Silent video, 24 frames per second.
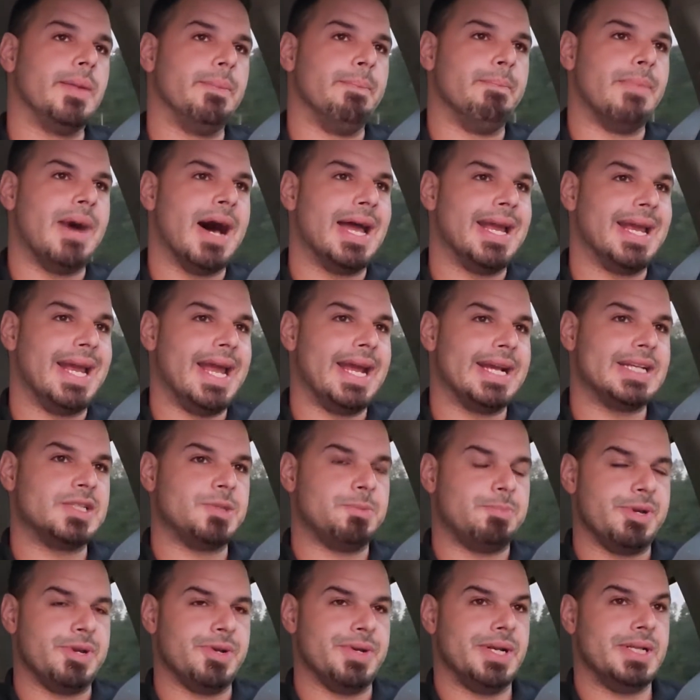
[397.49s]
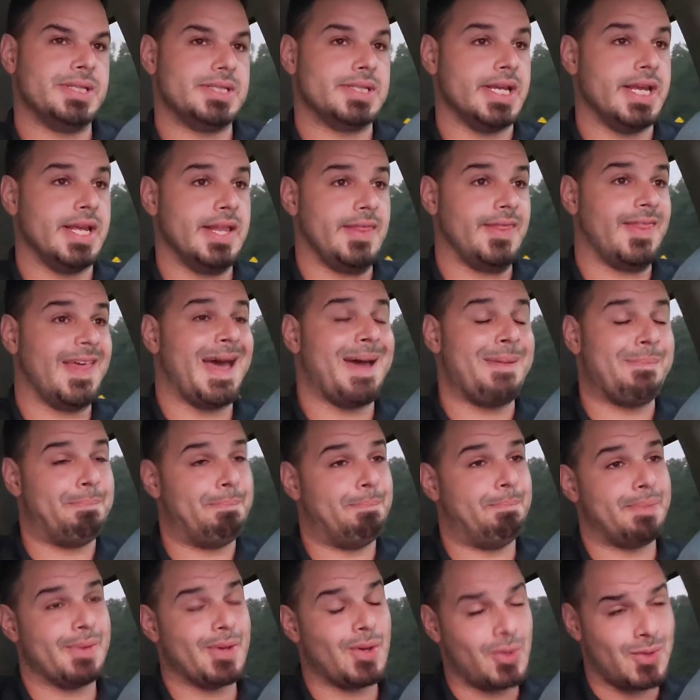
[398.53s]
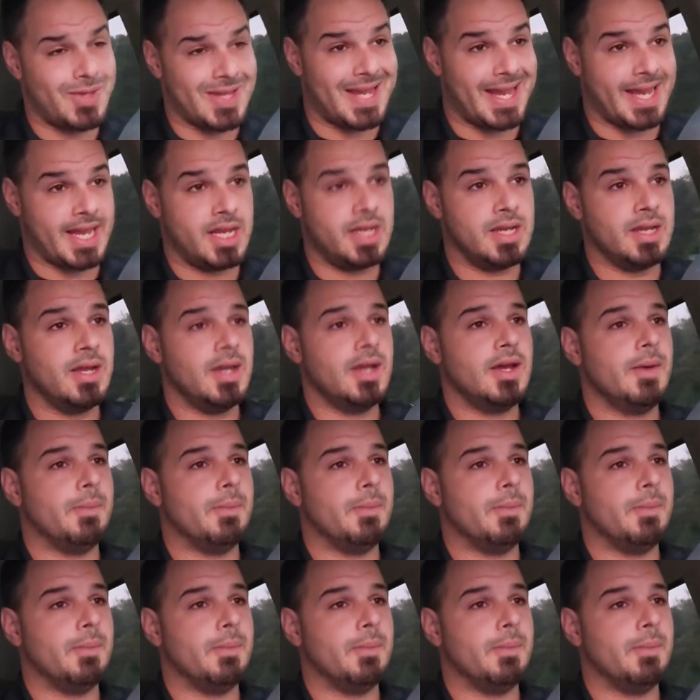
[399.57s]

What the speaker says: my experience in that building.